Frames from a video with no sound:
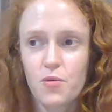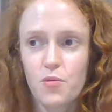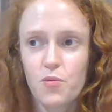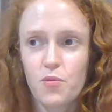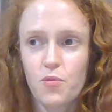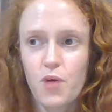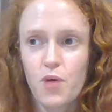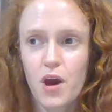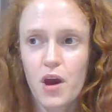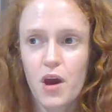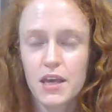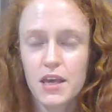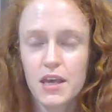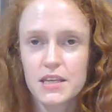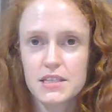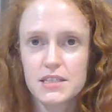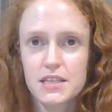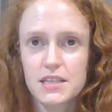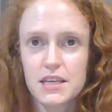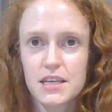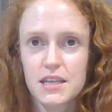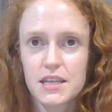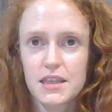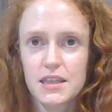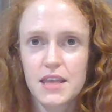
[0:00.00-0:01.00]
why is
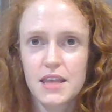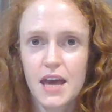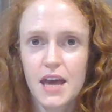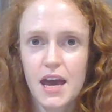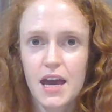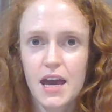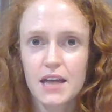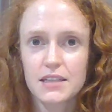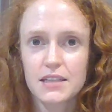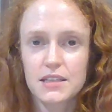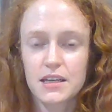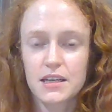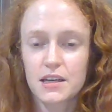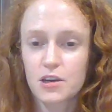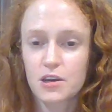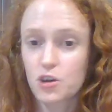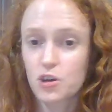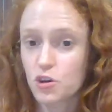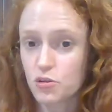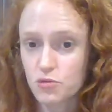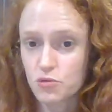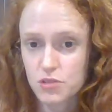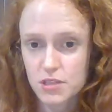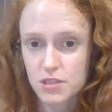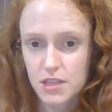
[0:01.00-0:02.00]
it that a
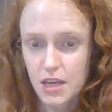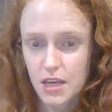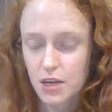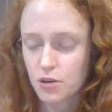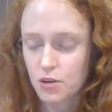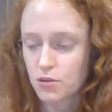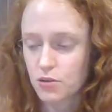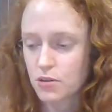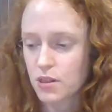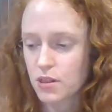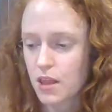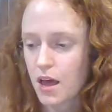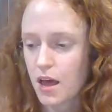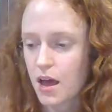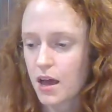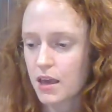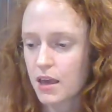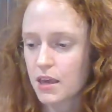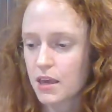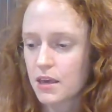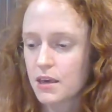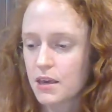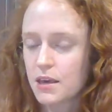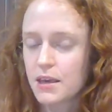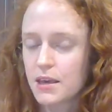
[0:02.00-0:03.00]
ghost cannot
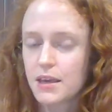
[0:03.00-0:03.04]
lie?